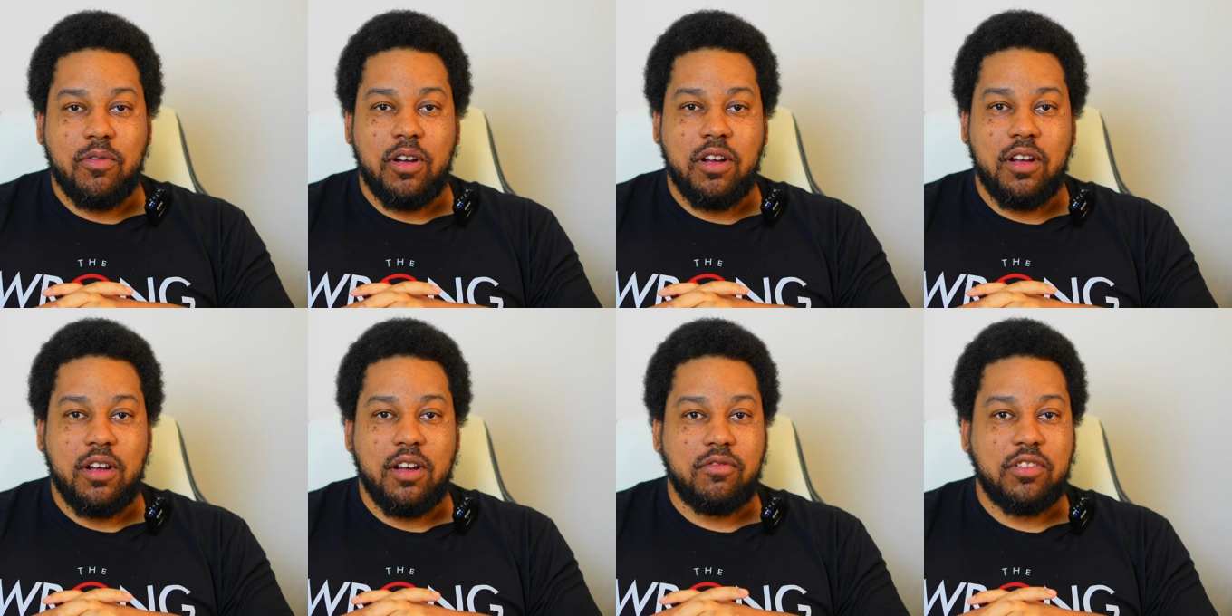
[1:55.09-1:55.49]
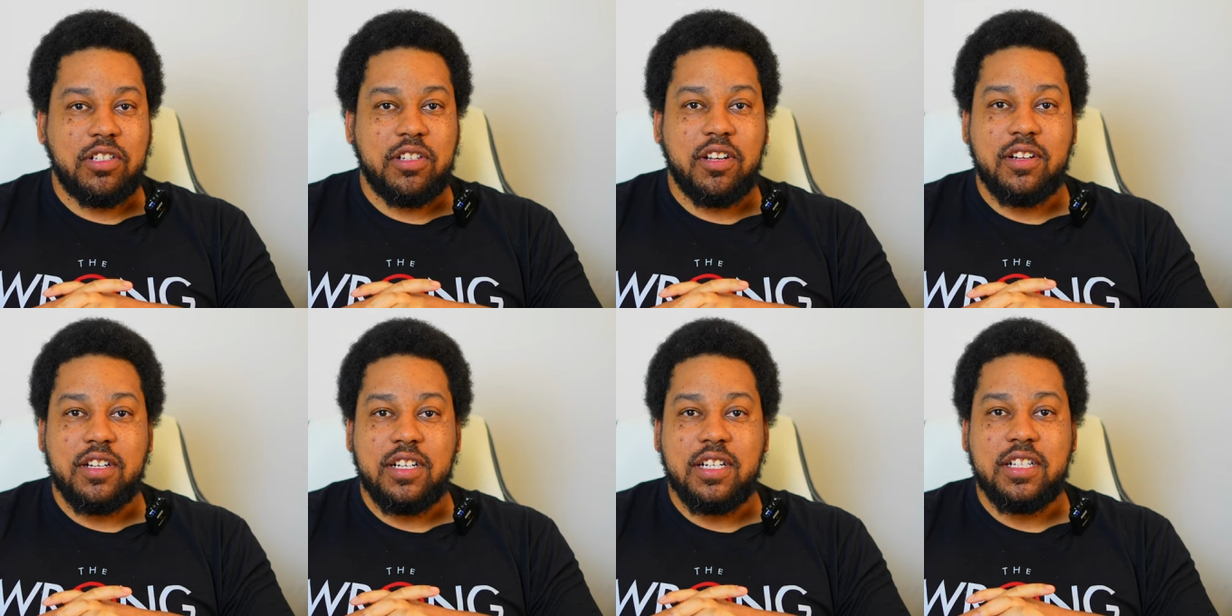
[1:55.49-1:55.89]

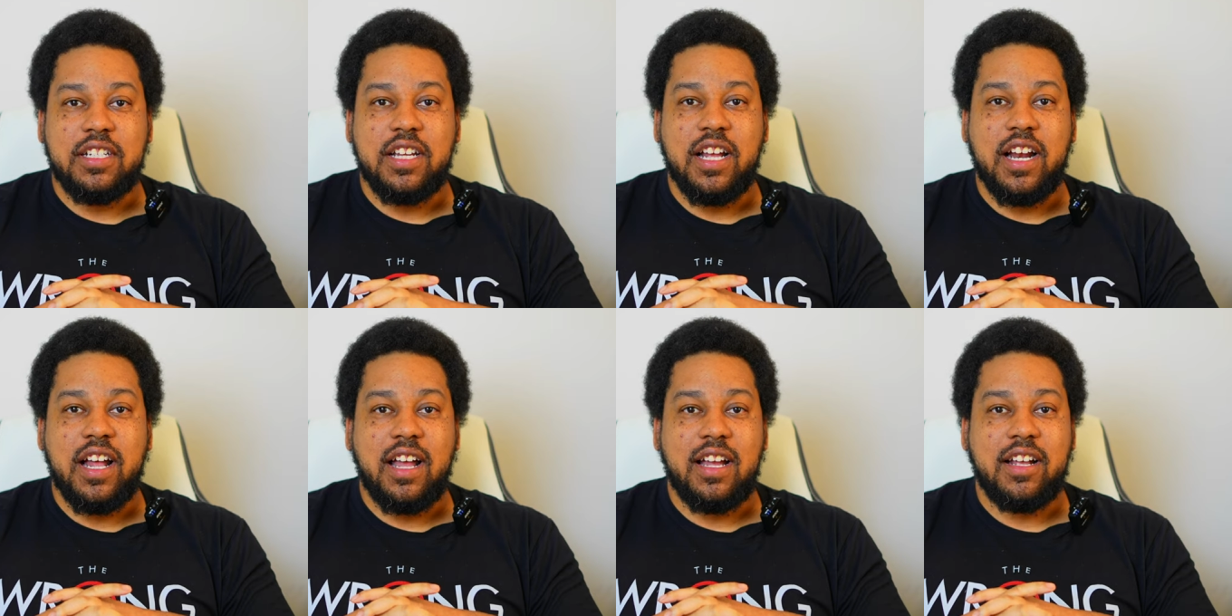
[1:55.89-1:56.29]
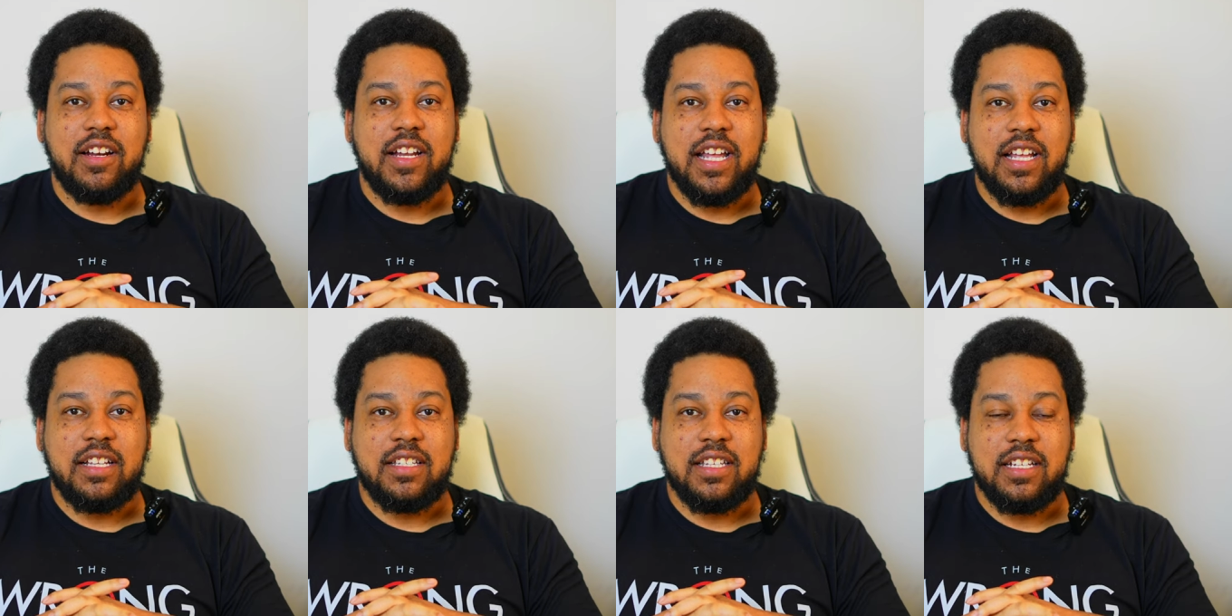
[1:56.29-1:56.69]
the Jedi
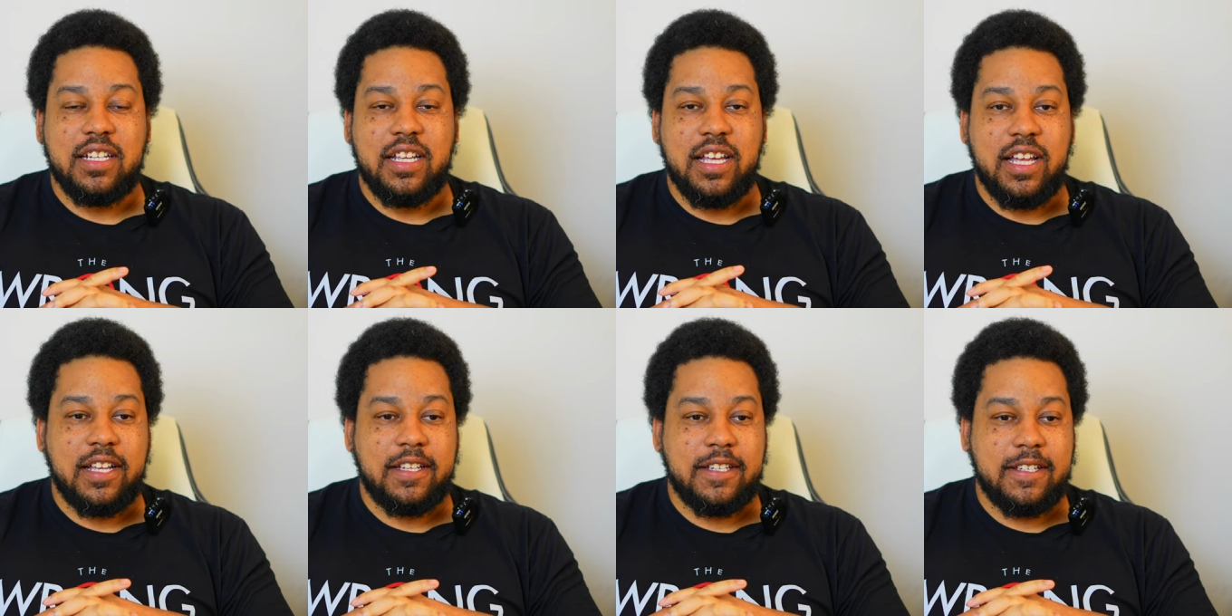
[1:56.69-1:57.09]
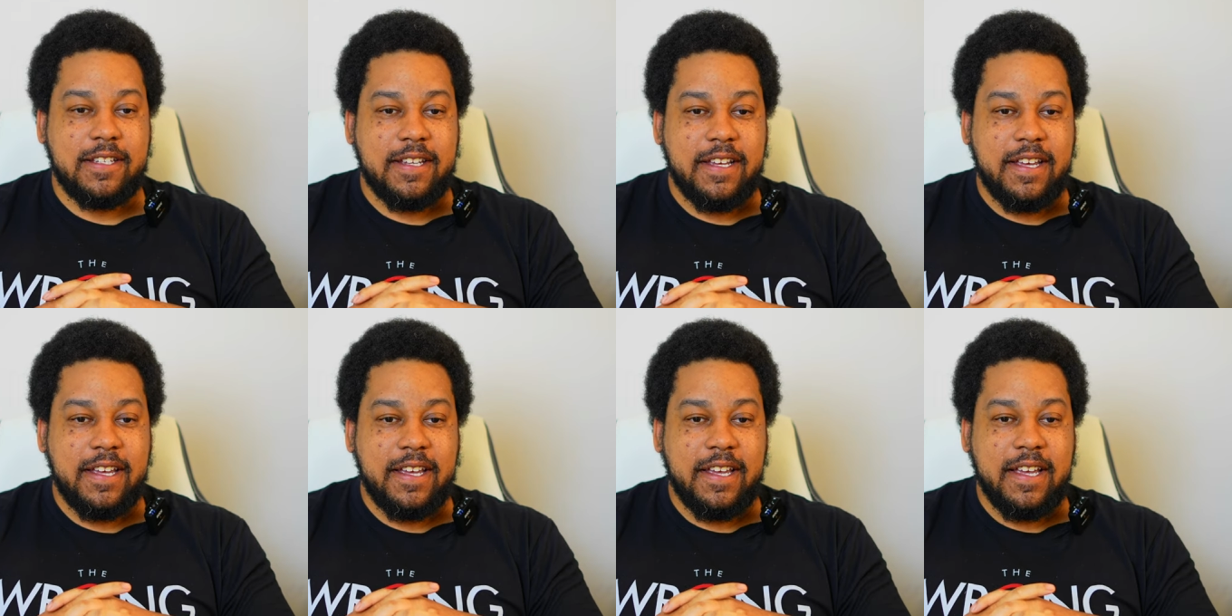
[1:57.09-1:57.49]
and the SNES.